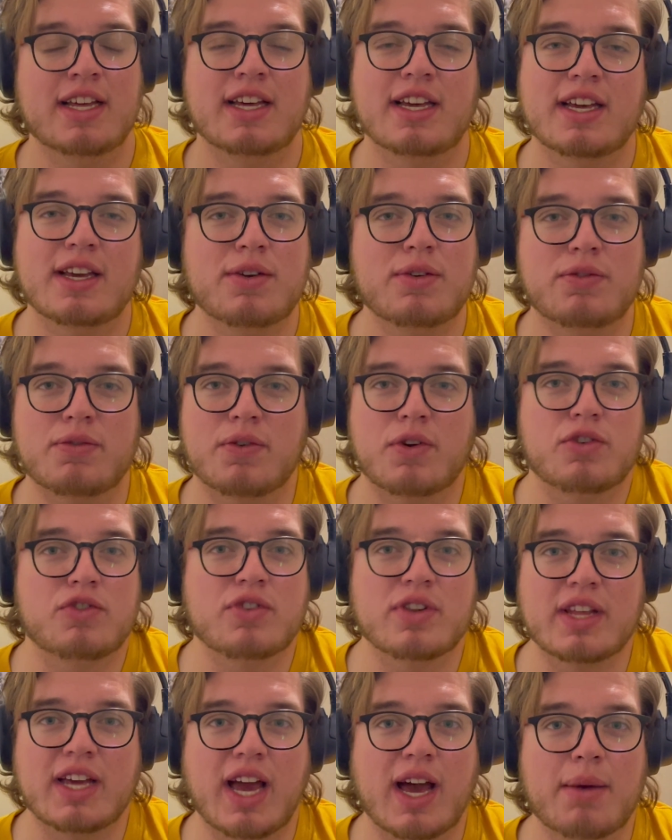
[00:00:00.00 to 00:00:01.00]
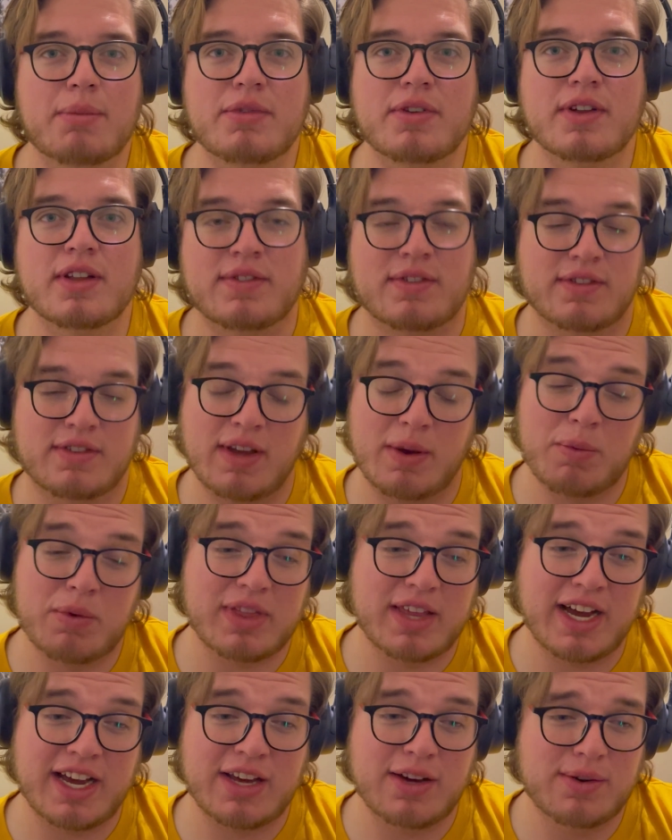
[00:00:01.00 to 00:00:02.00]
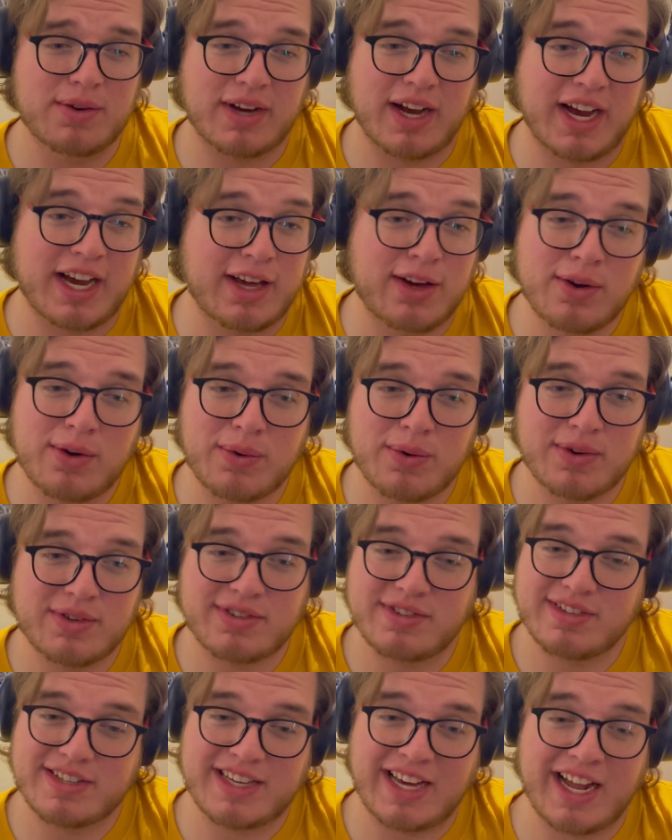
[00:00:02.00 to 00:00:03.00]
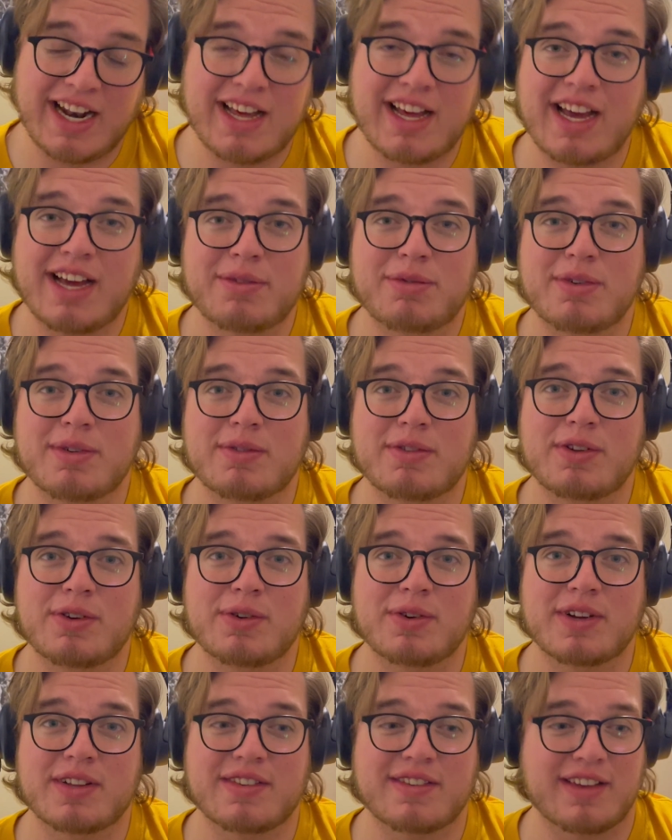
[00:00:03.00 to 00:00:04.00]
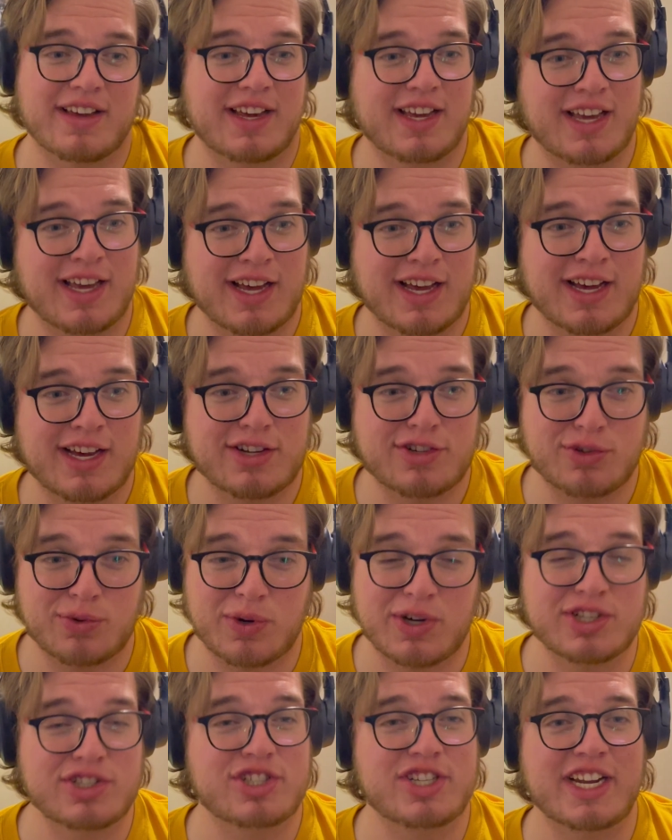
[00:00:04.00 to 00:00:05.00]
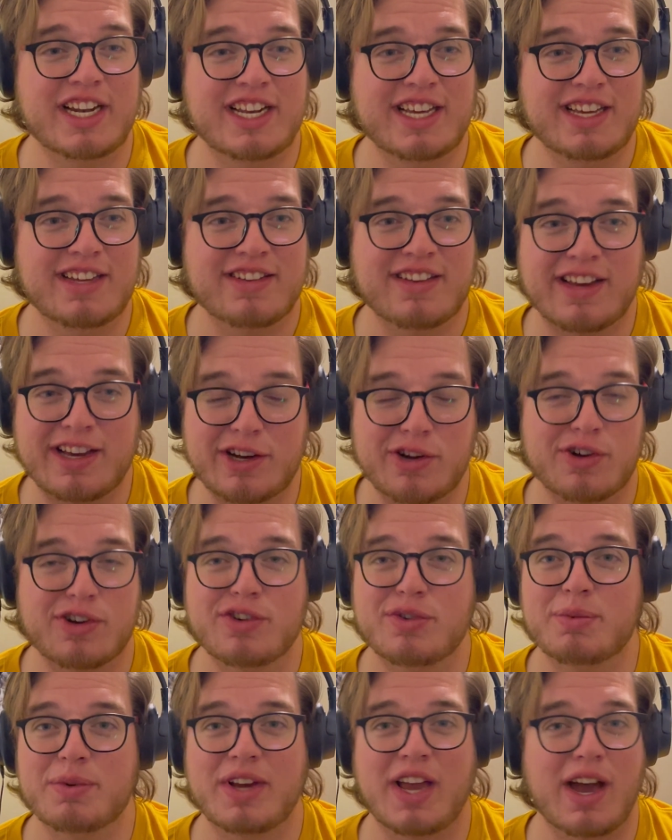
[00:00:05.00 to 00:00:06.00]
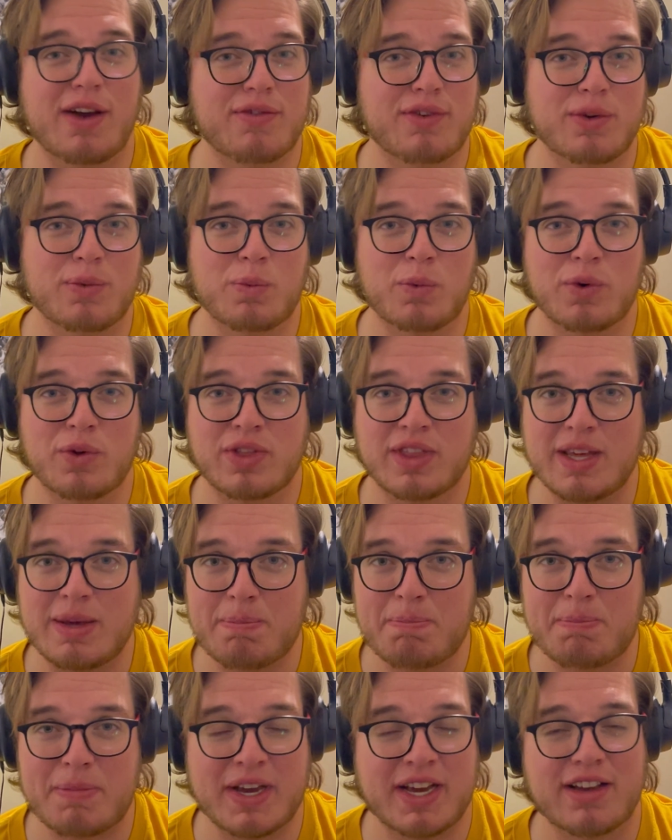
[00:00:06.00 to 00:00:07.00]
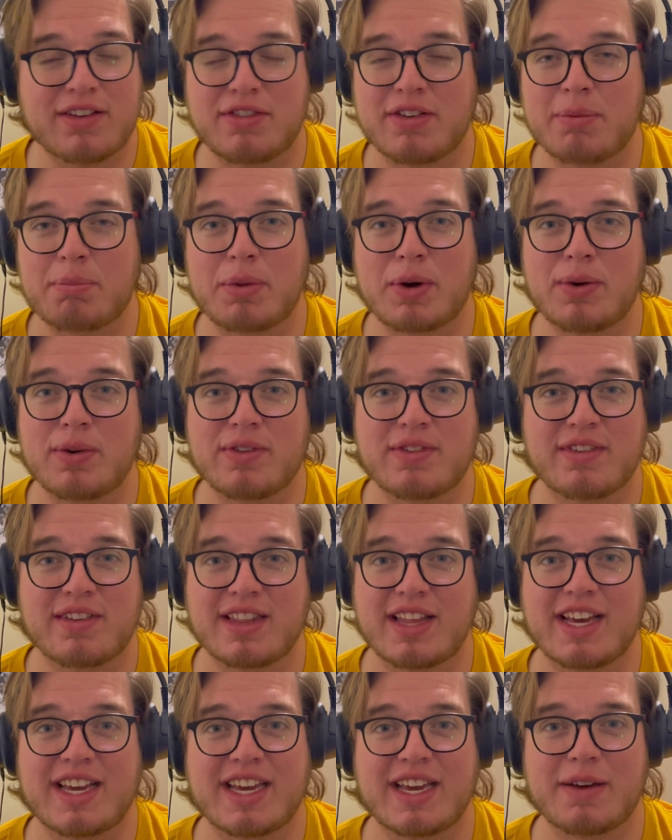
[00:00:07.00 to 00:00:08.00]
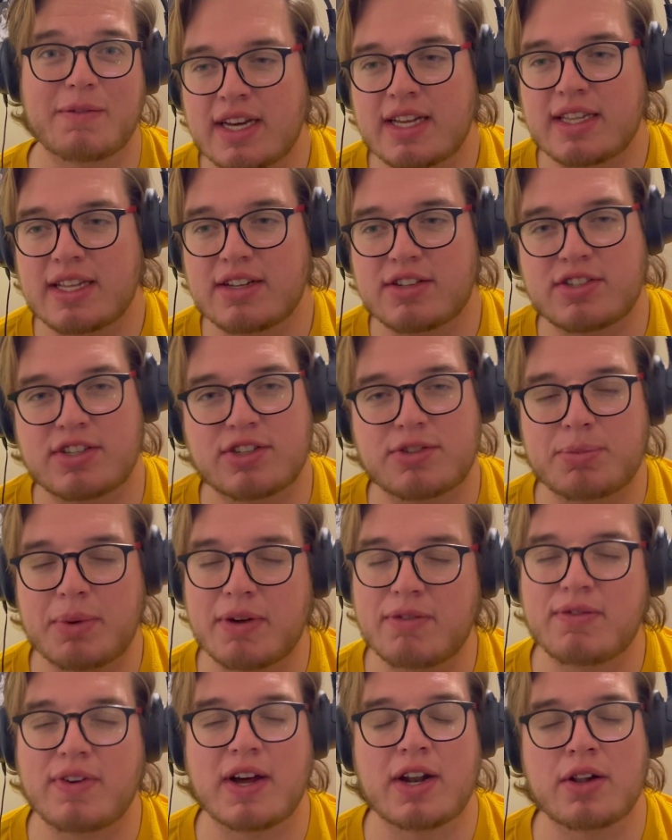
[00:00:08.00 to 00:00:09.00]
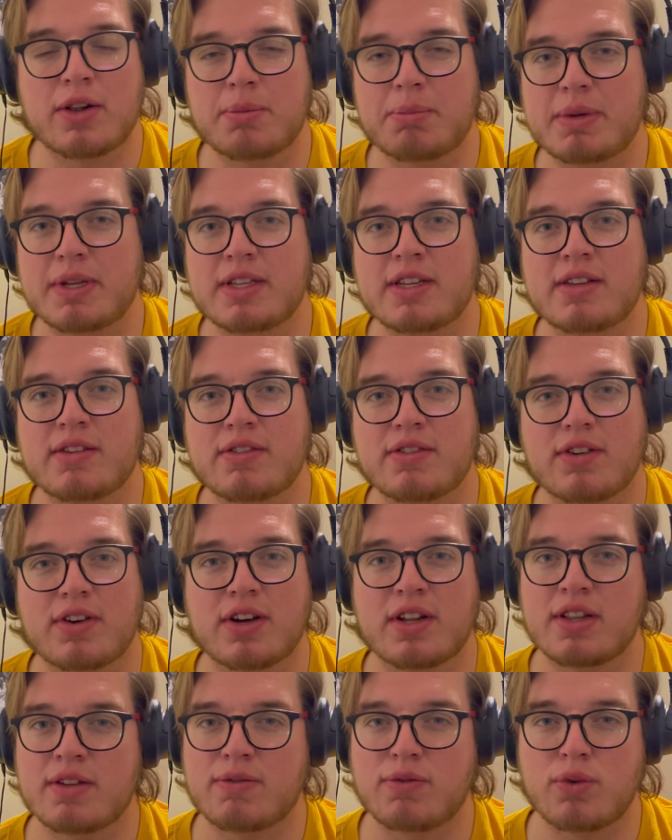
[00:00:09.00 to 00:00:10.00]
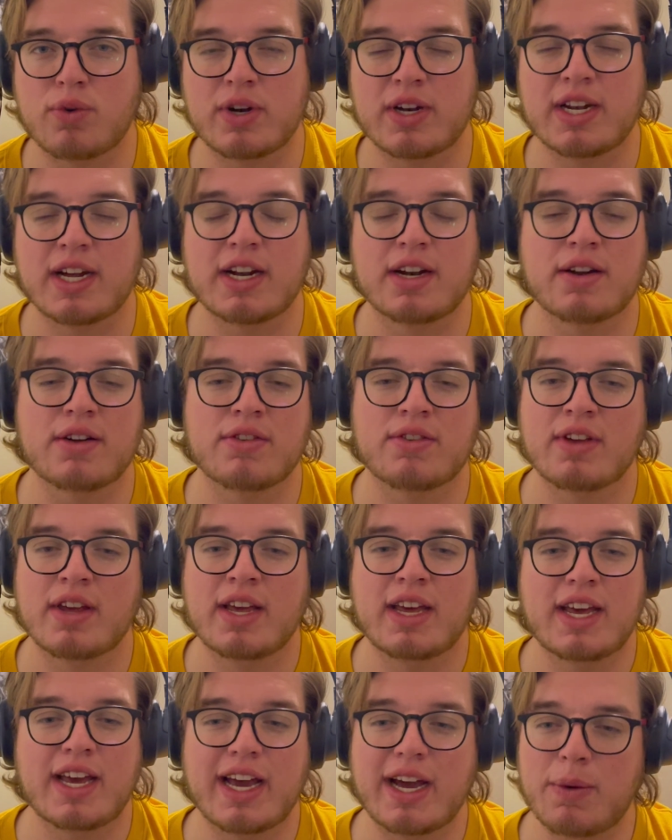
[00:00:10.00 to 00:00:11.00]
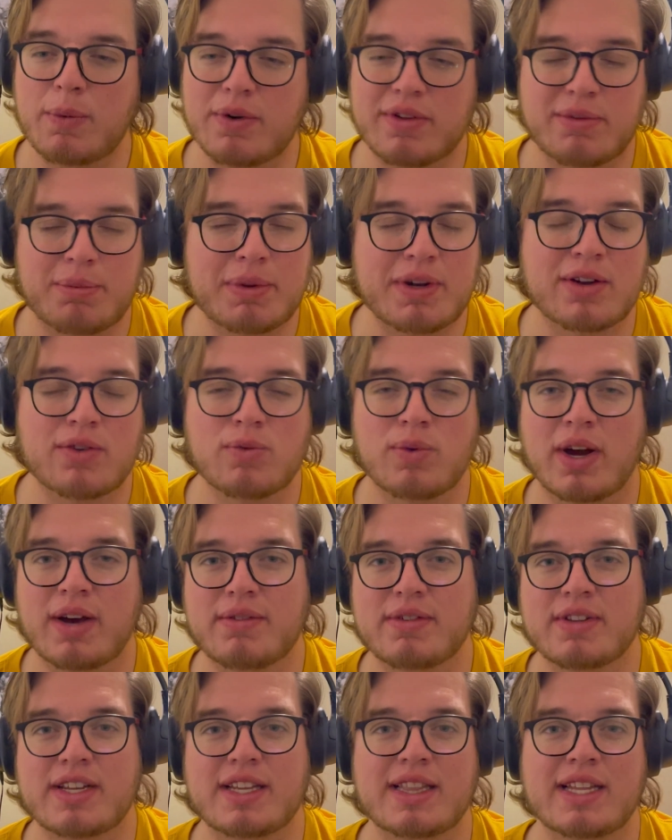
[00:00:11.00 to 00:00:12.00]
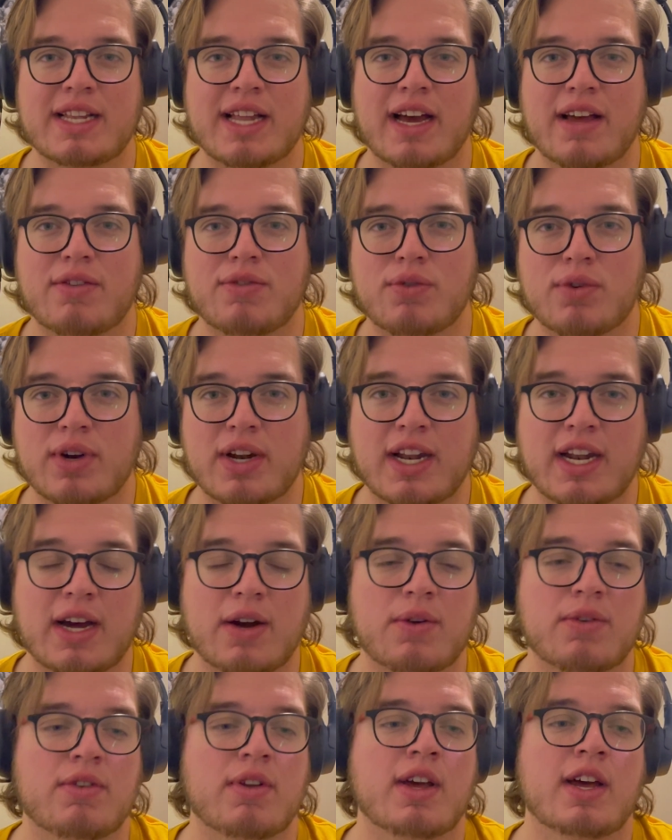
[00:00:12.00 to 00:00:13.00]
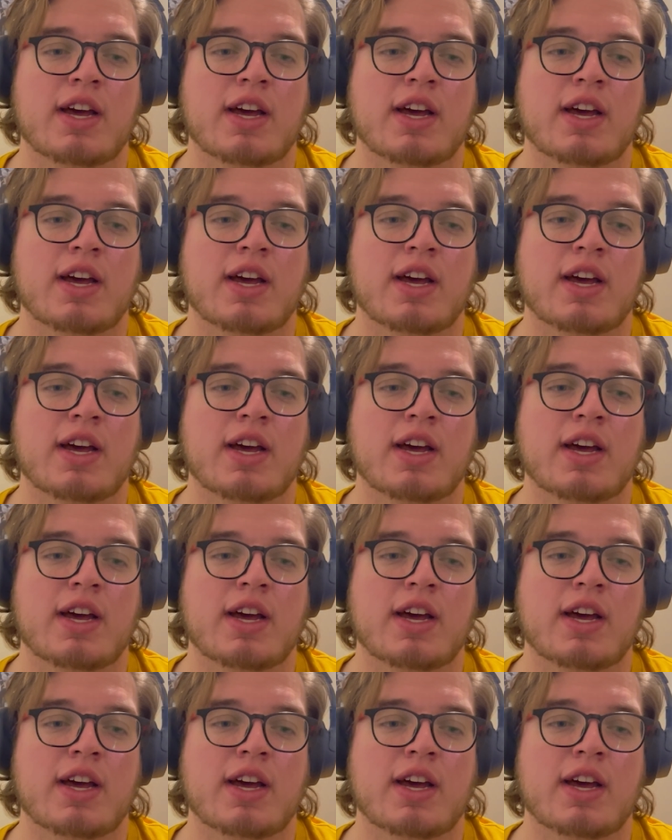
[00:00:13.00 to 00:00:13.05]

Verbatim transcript: he was virtually absent. Same with Aiyuk. Aiyuk was kind of absent too. It's like Jauan Jennings and Christian McCaffrey were the biggest components in that game. That's just my final opinions on the 49ers and what's been unraveling the last 48 hours.